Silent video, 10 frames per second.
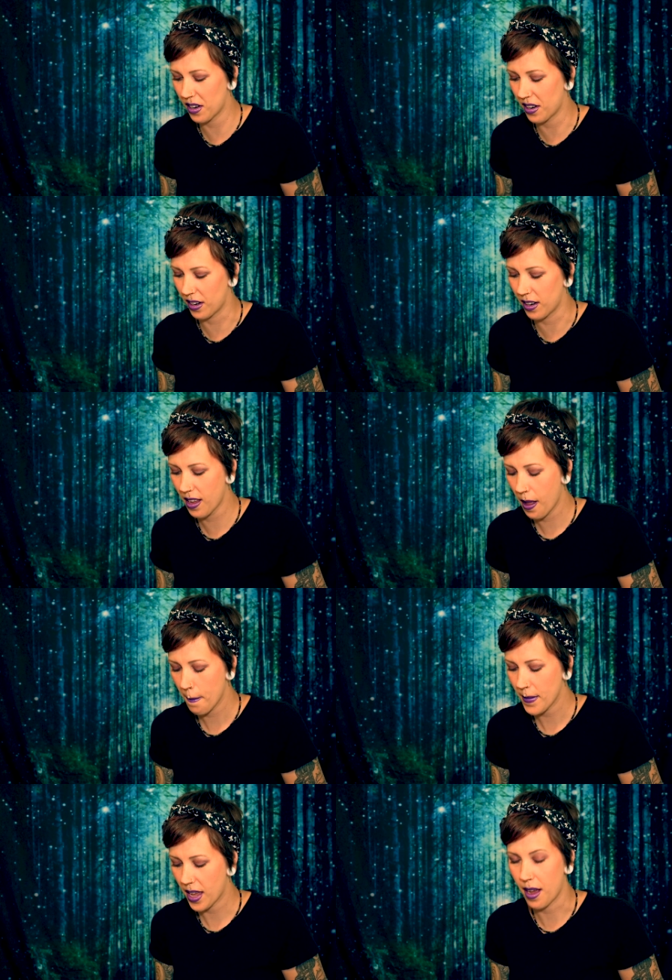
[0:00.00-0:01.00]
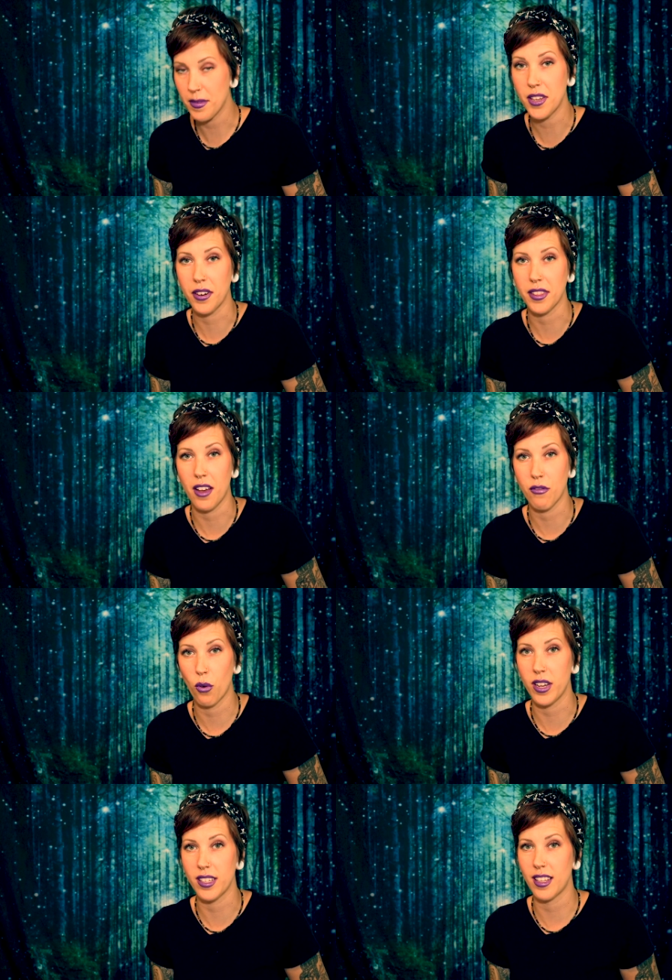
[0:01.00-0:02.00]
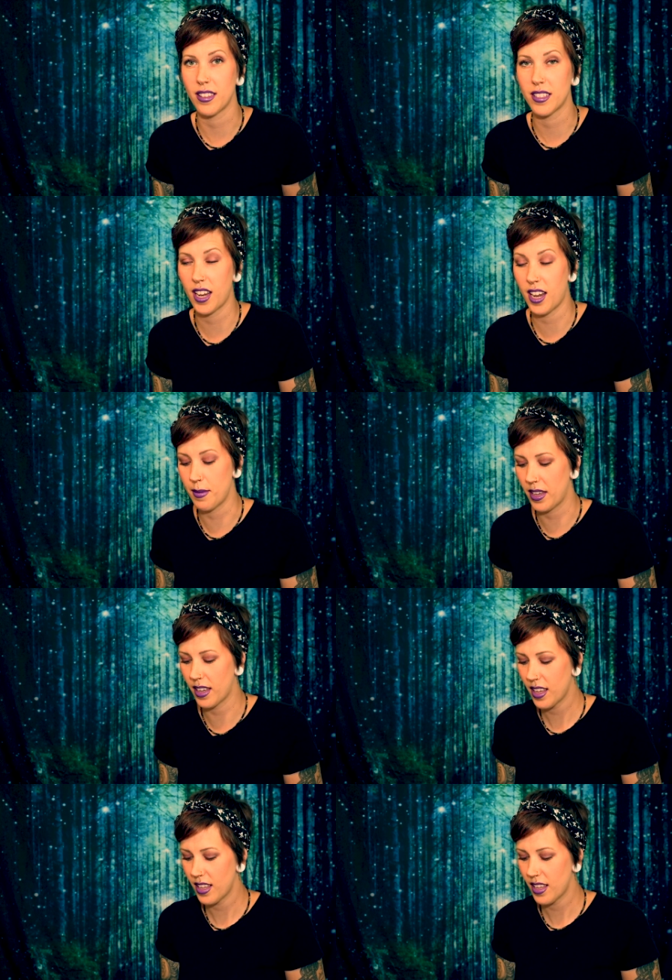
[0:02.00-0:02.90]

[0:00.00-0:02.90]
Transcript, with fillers: her hearing that voice and the timing.